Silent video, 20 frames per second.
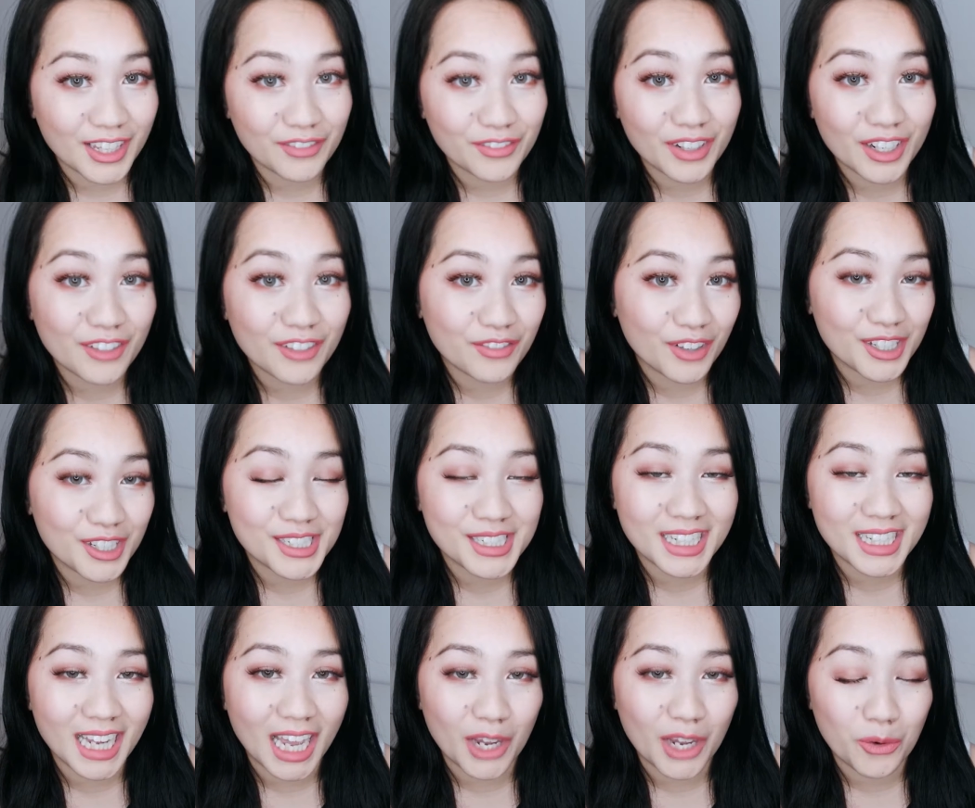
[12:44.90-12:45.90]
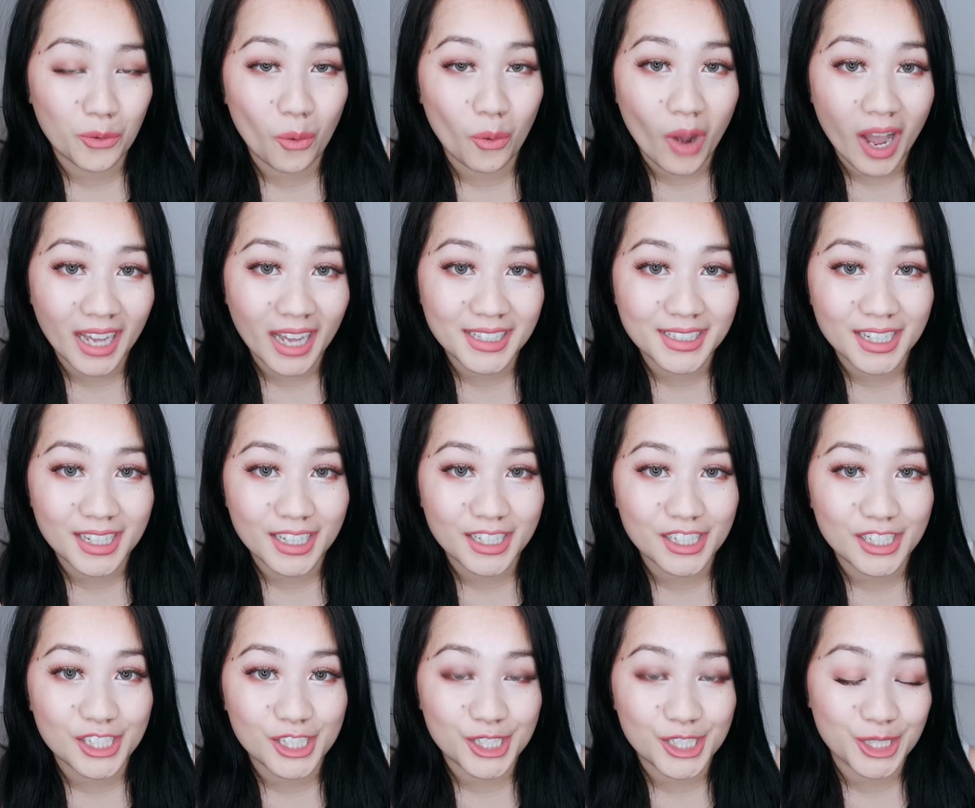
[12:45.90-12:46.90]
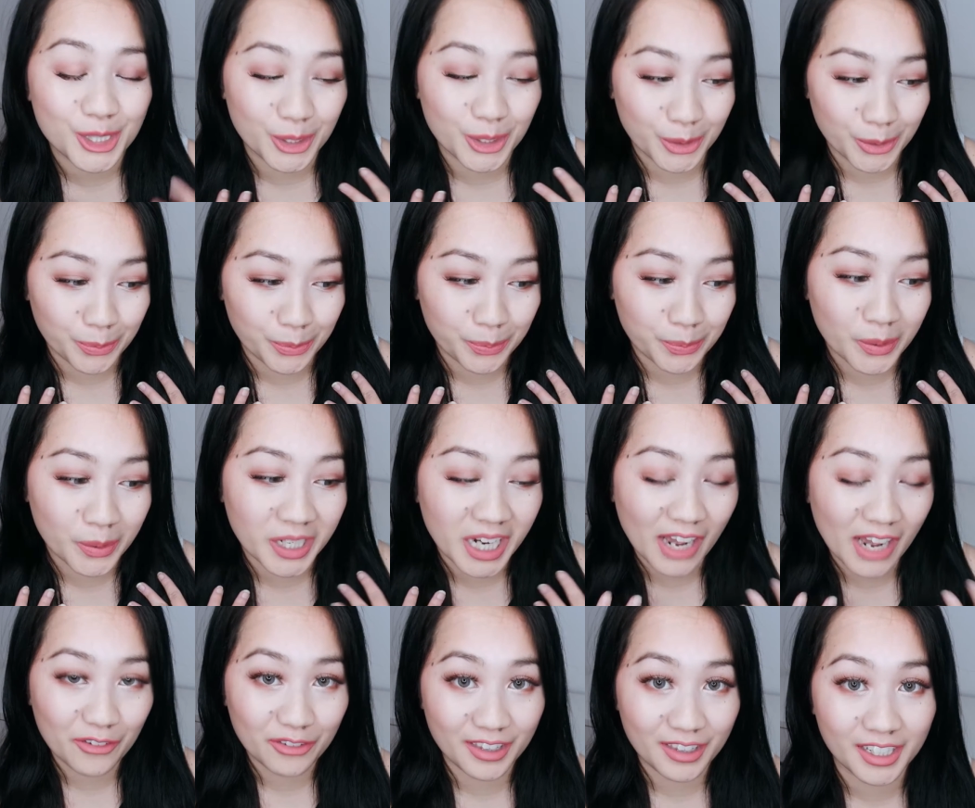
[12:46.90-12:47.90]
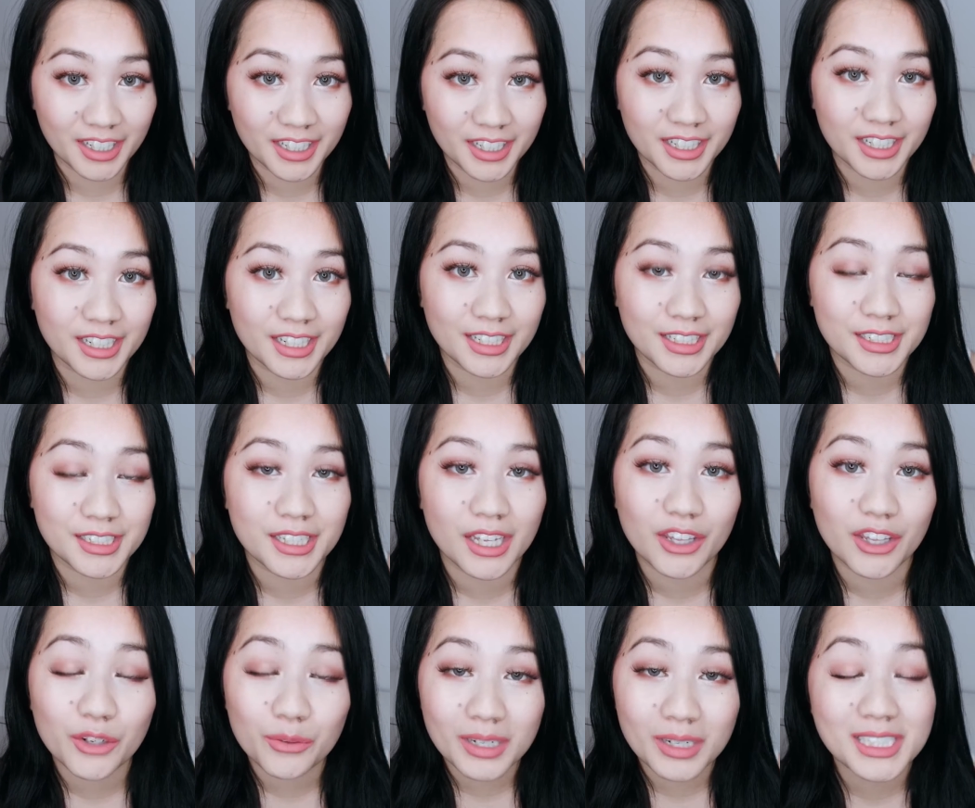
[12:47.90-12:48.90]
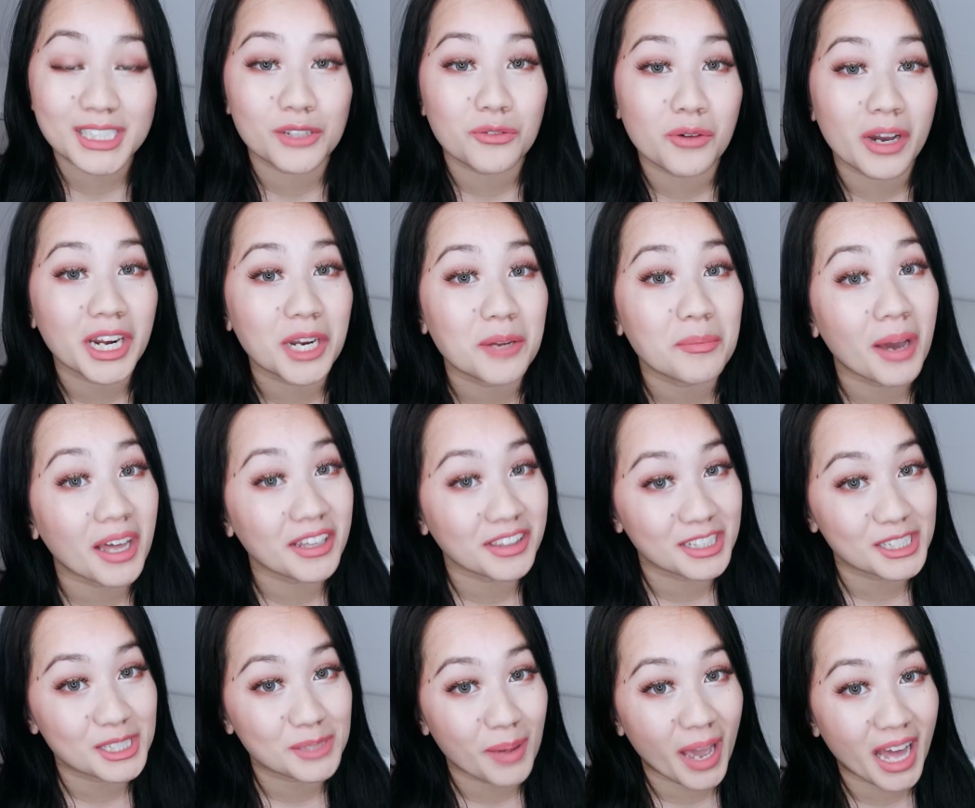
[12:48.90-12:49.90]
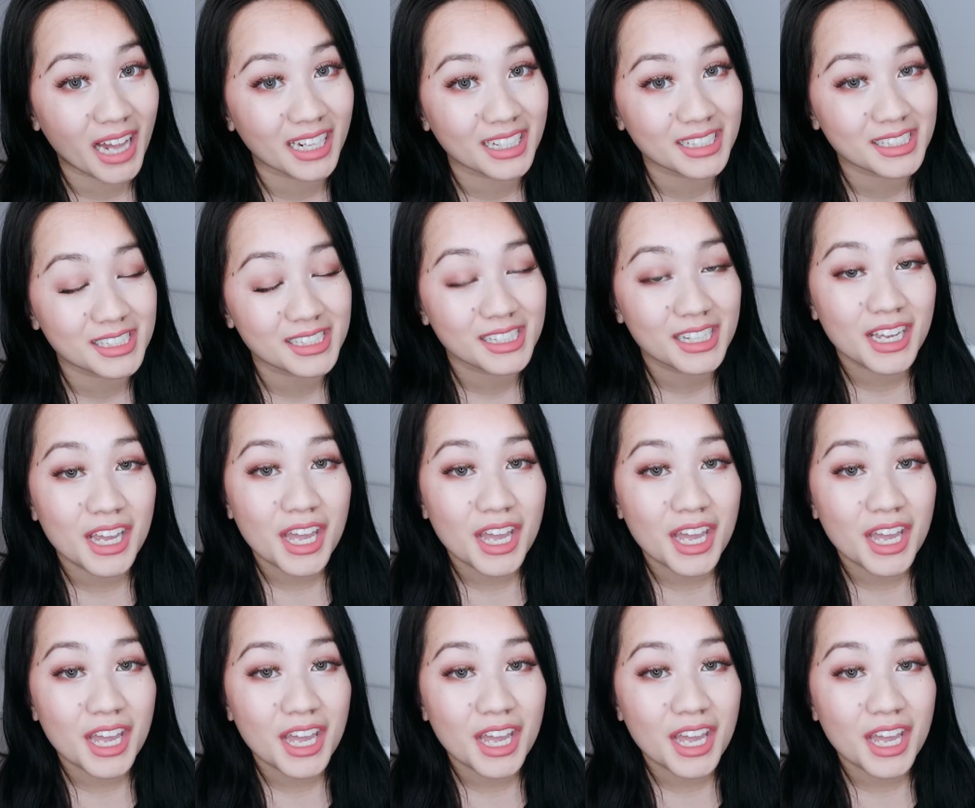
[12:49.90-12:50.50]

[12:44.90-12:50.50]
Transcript: The very first thing I want to put out there is the reason why I bought this palette.